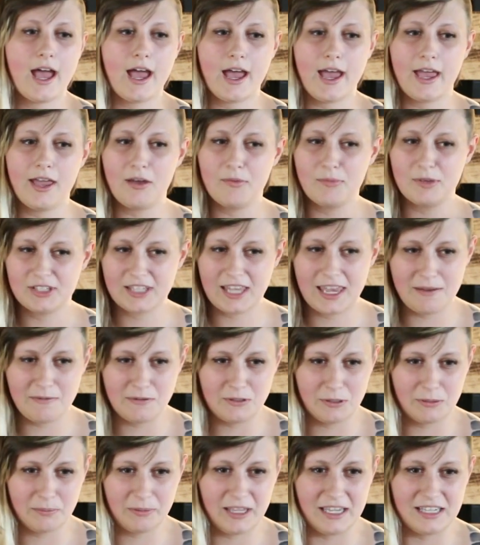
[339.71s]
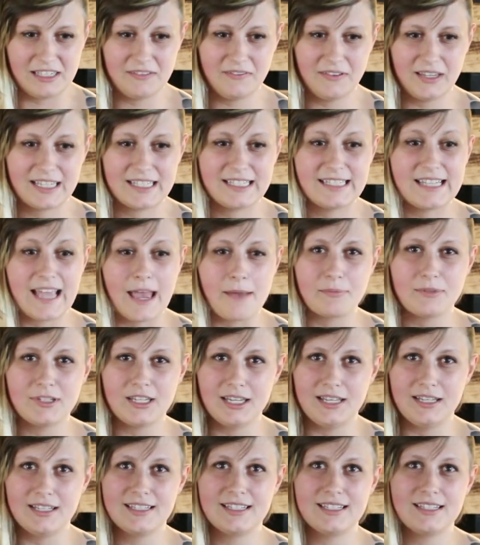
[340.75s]
I almost came to a place of
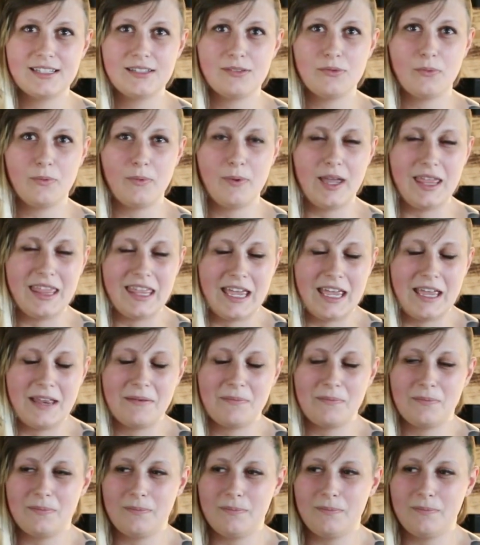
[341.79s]
acceptance with it